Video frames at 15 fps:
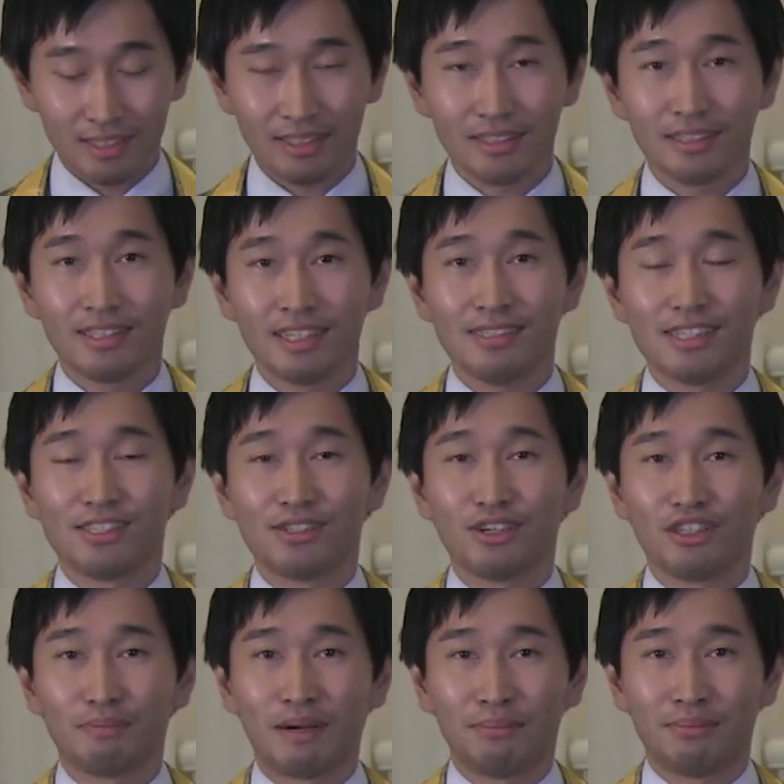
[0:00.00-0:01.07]
This is not
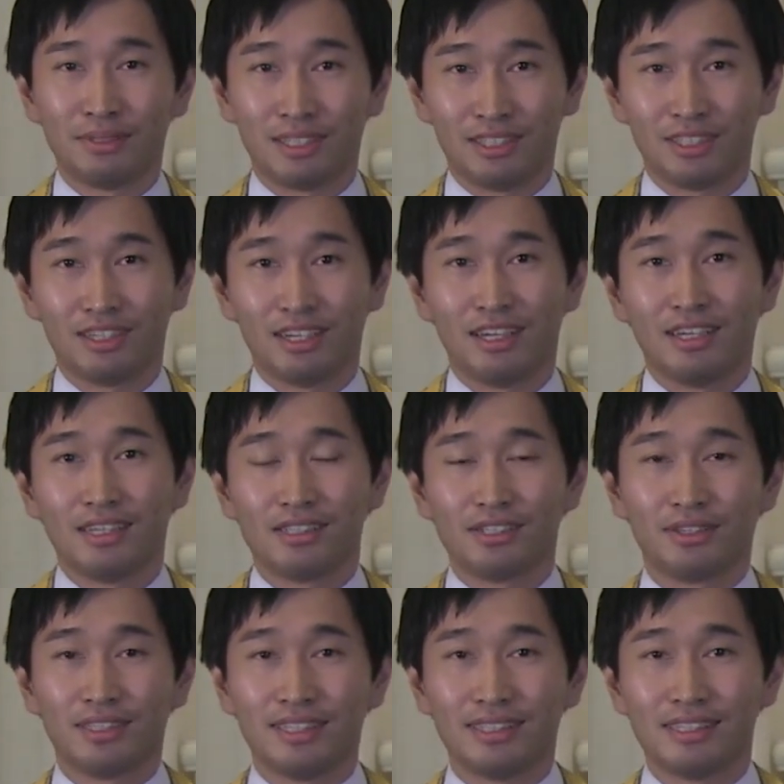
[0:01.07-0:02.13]
published, so
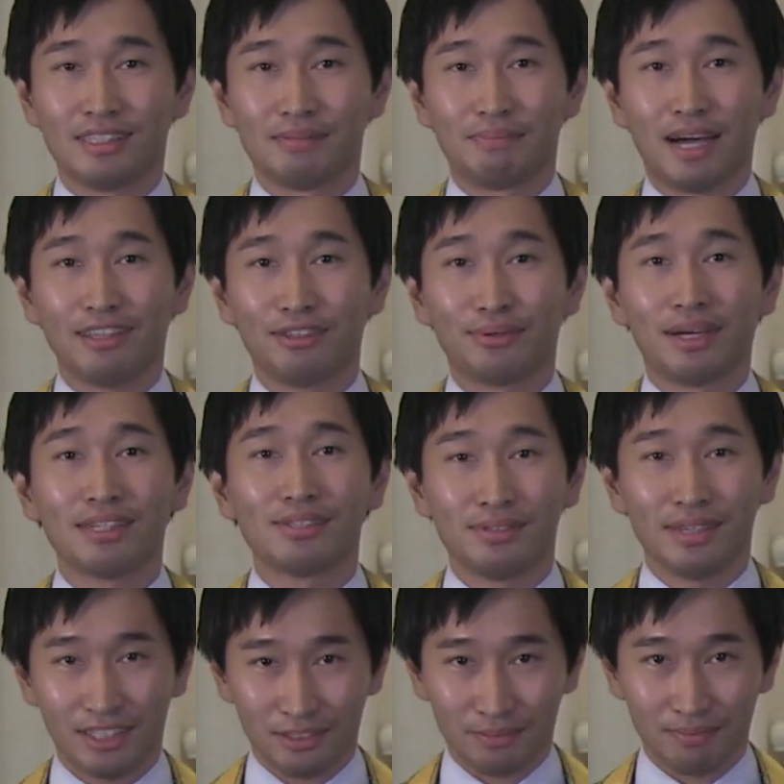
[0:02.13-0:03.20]
this is my
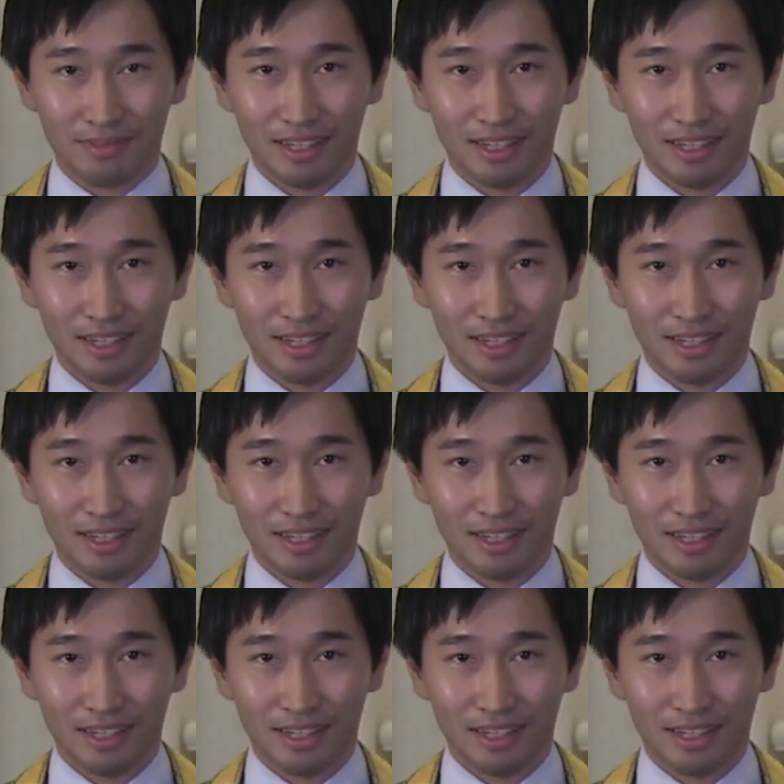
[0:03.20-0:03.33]
translation,